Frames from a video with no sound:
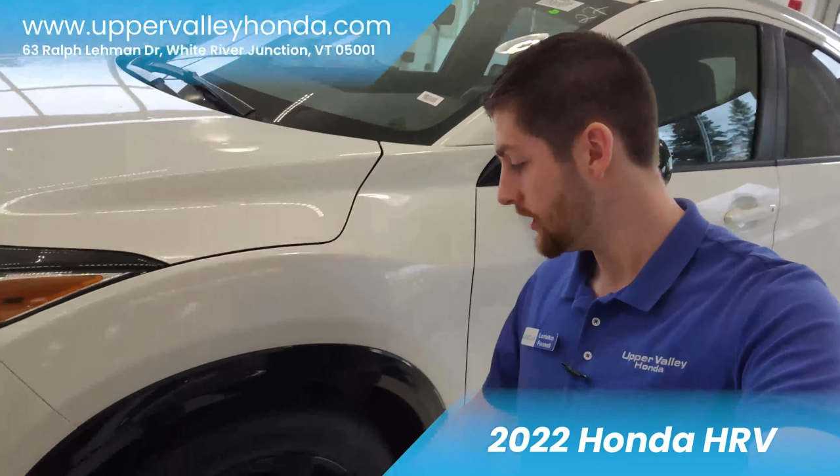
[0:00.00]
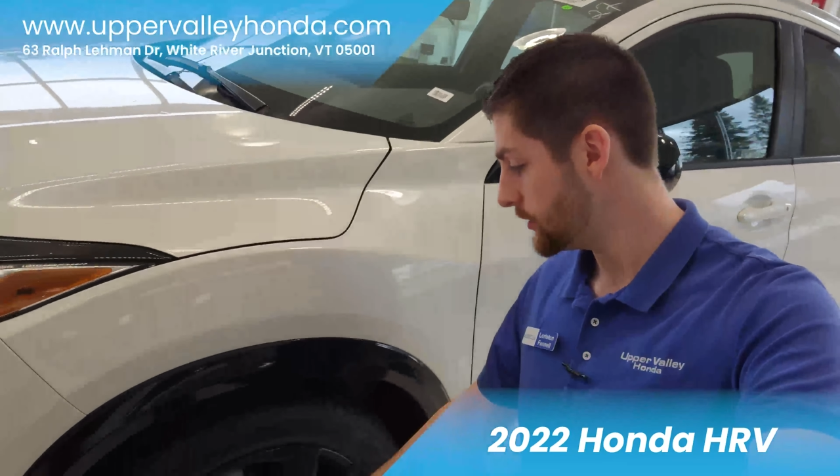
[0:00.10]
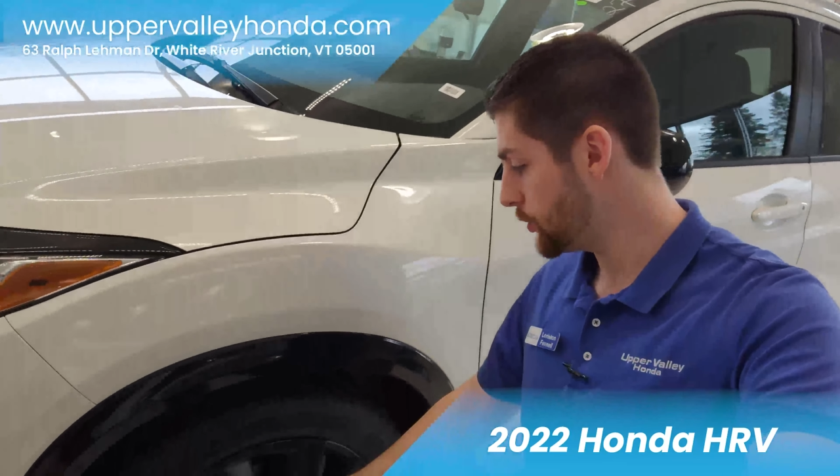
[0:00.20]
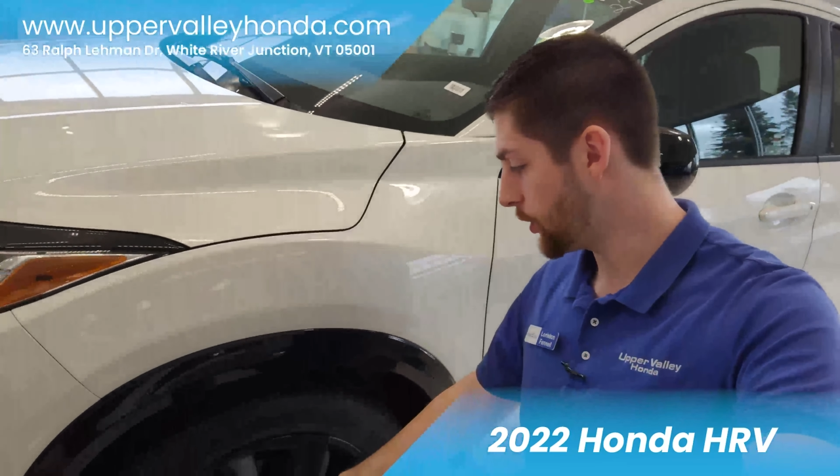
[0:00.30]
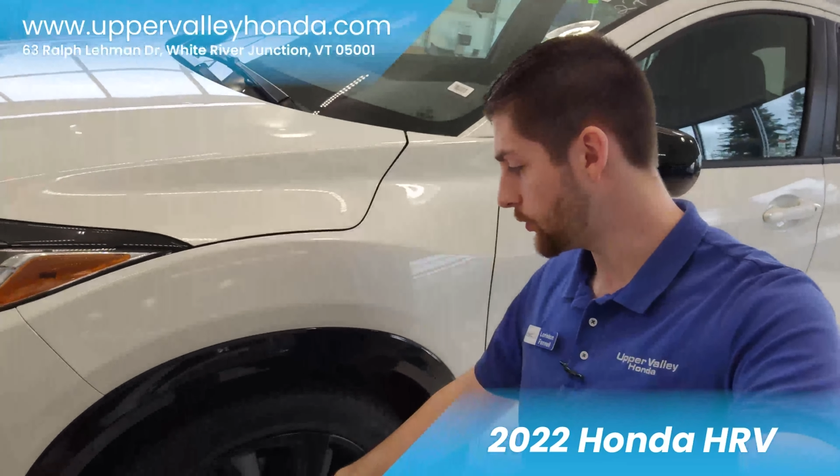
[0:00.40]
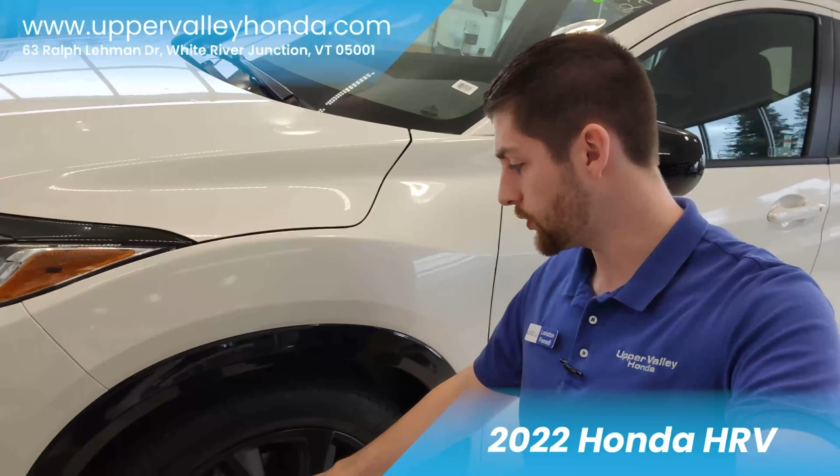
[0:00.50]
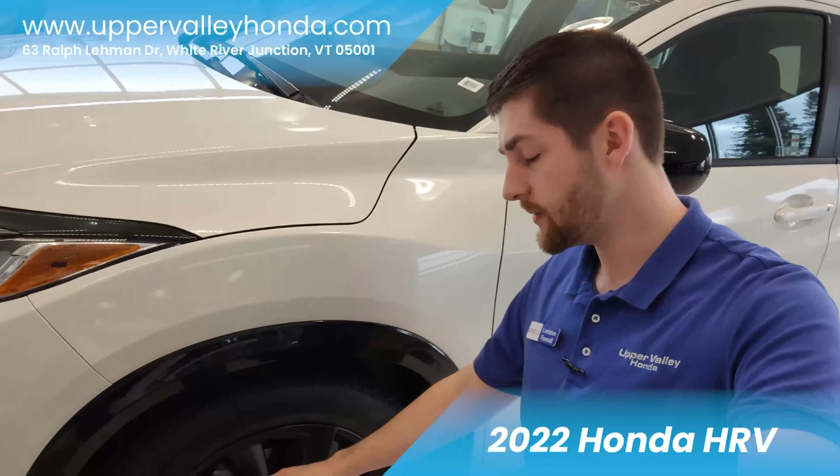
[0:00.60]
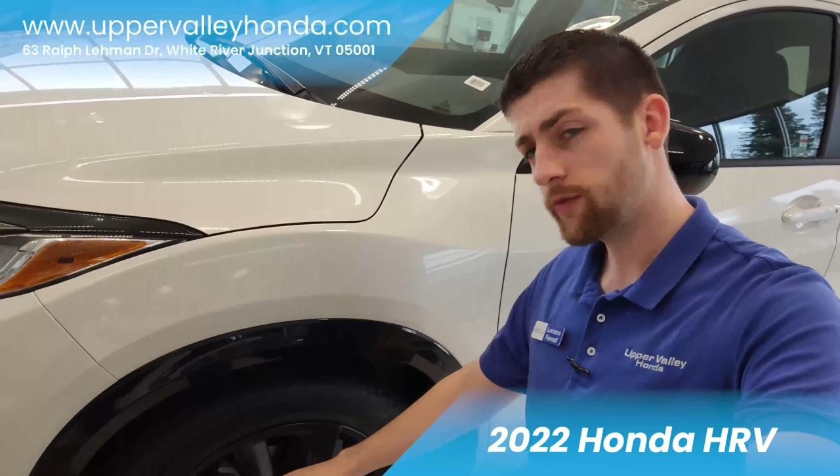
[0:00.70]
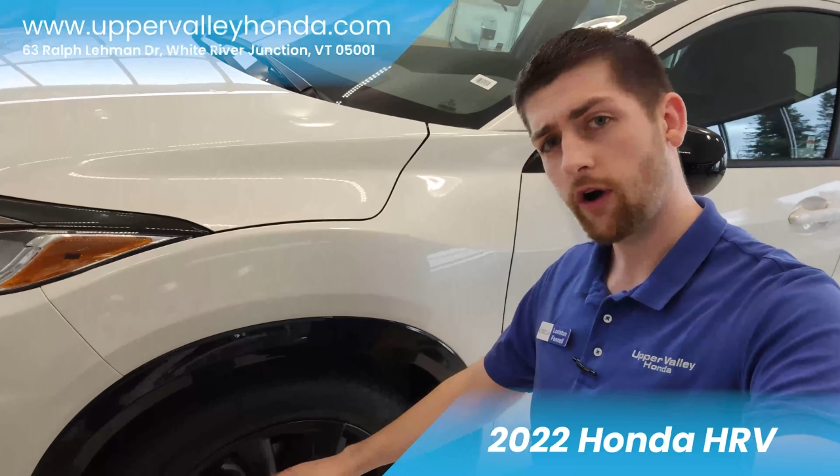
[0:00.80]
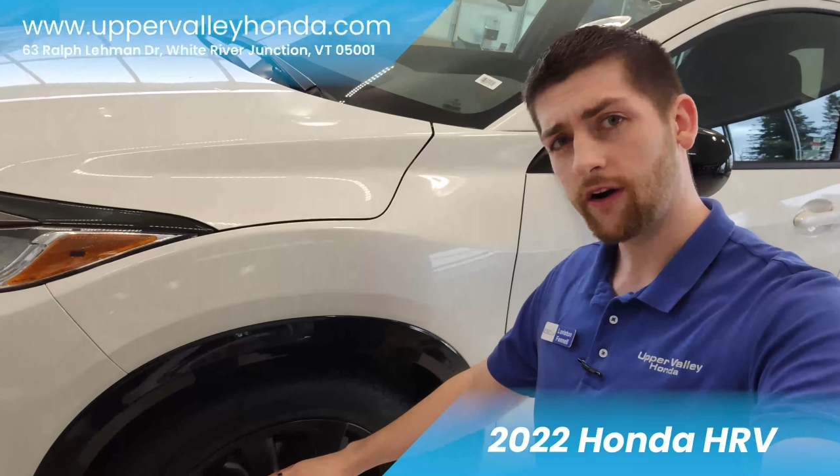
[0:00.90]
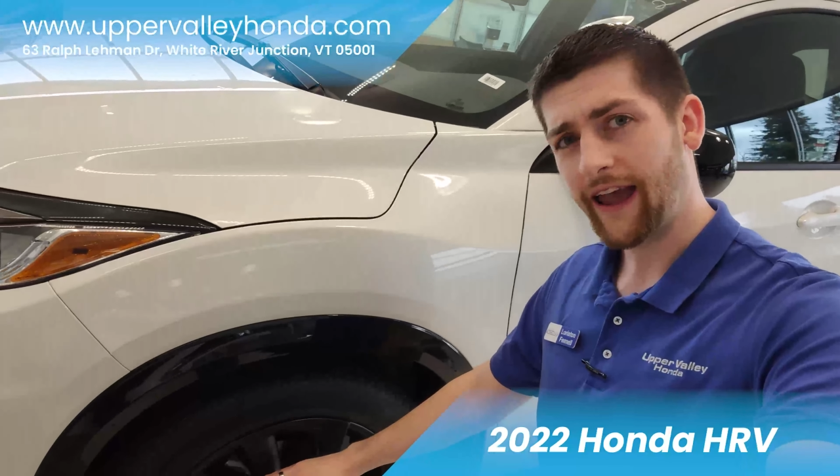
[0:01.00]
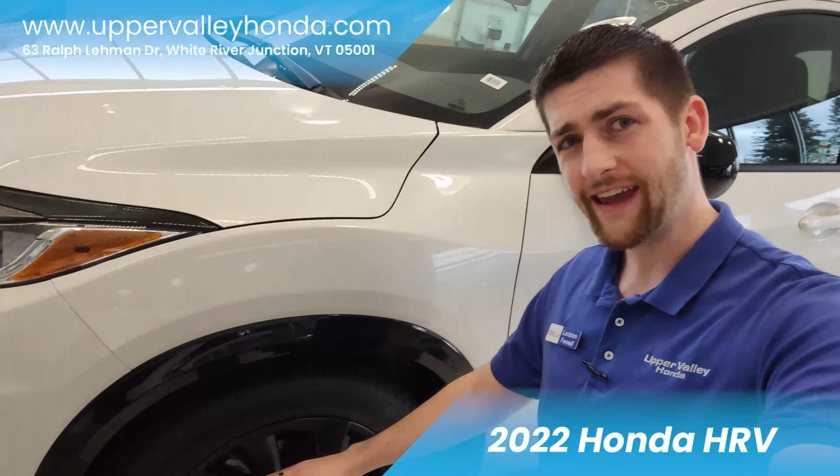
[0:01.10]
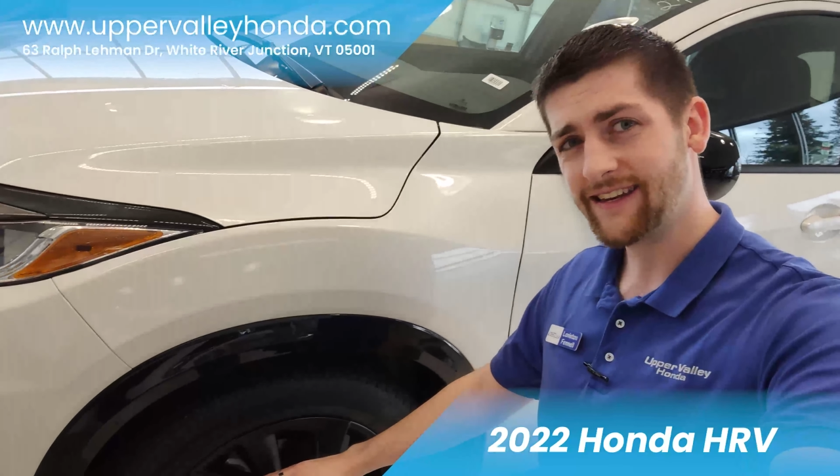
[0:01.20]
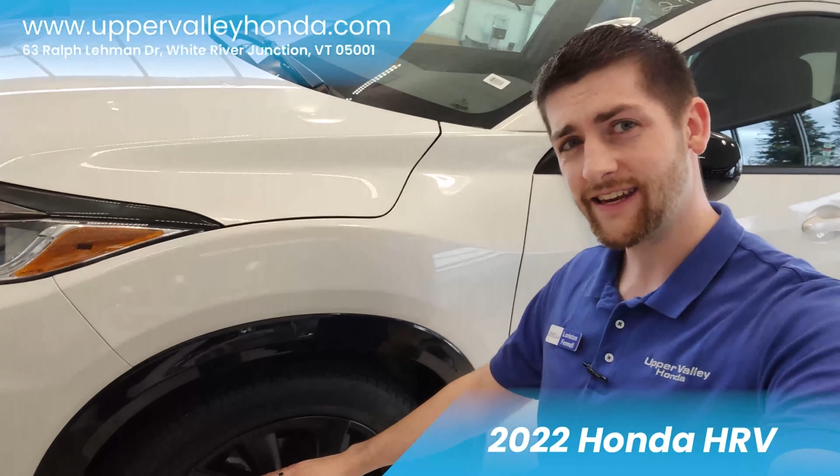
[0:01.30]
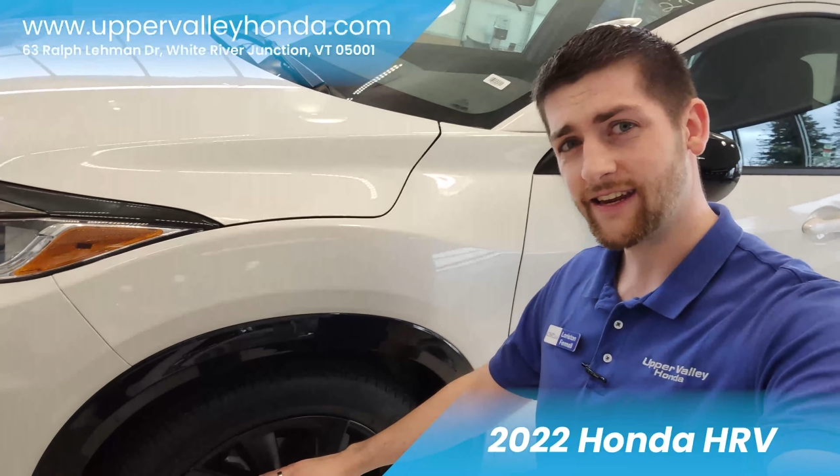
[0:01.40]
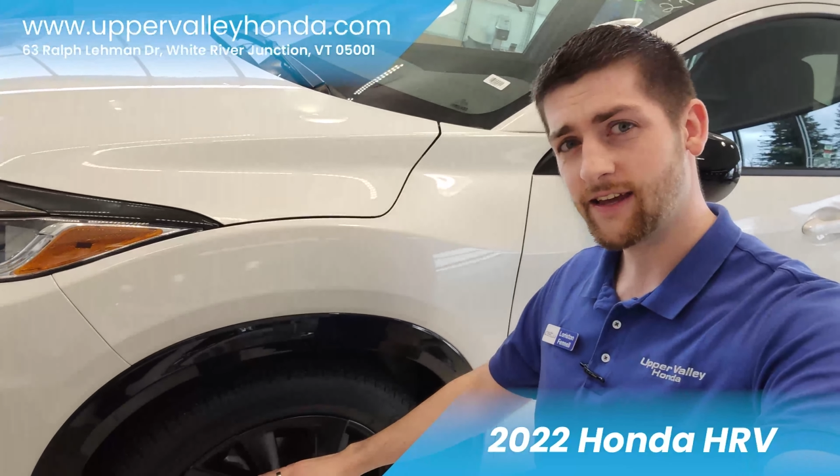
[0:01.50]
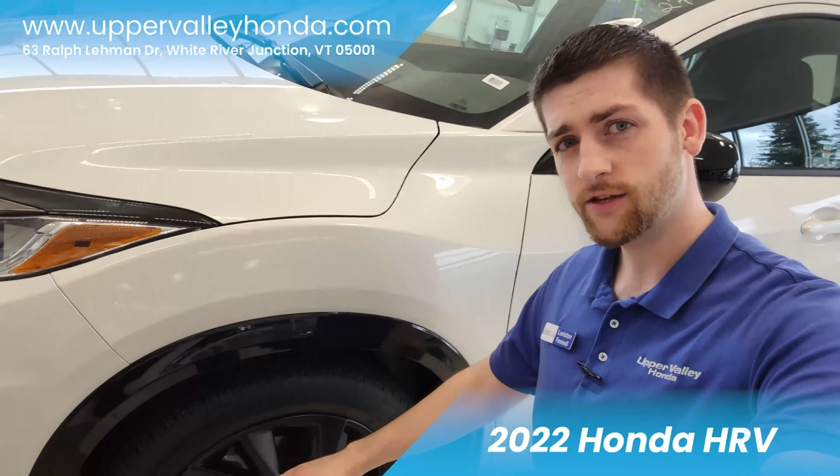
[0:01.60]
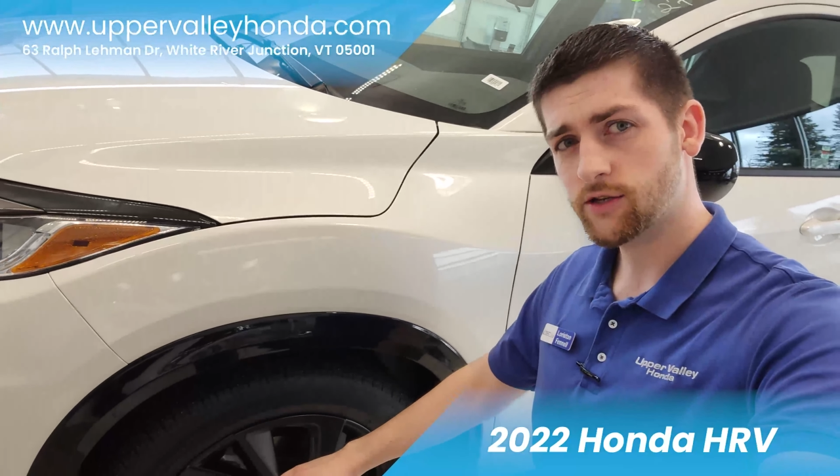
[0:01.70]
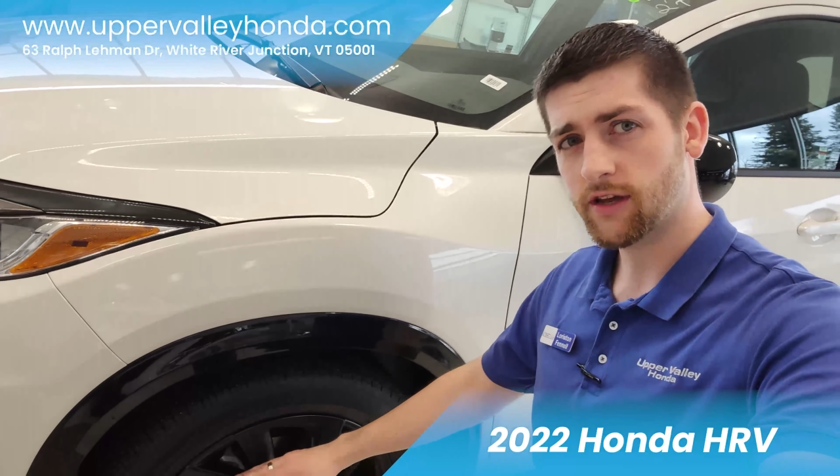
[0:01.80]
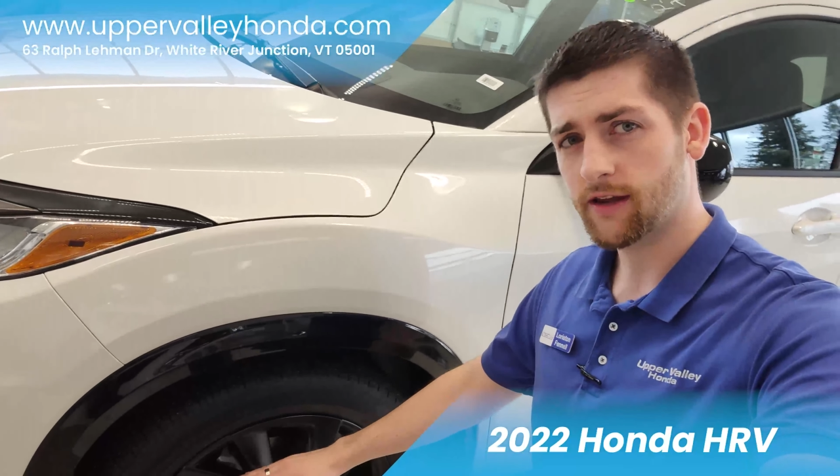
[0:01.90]
Your rims are
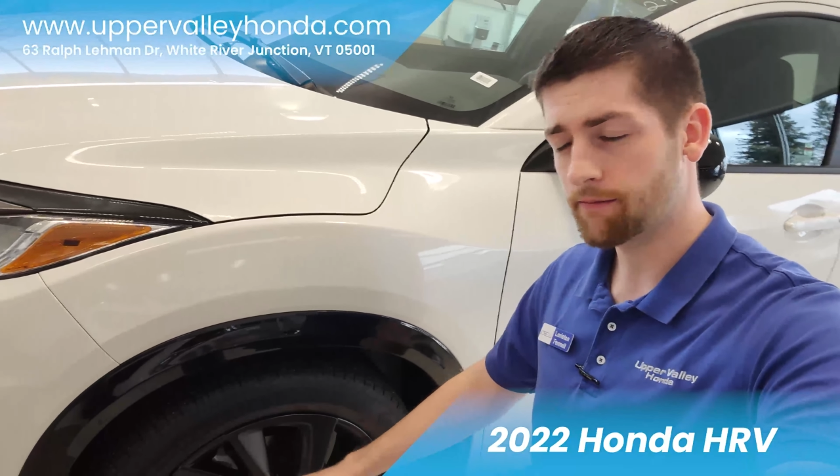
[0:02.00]
18-inch in